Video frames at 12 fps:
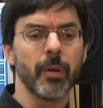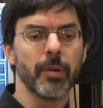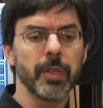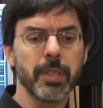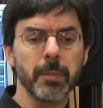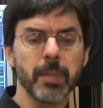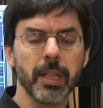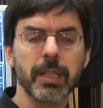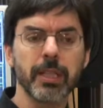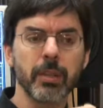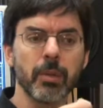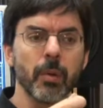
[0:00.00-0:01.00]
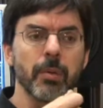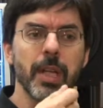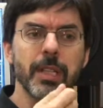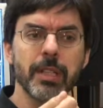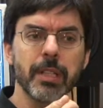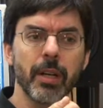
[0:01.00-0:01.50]
these types of things, aren't
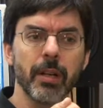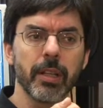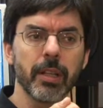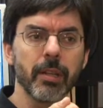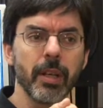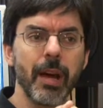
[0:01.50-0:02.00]
necessarily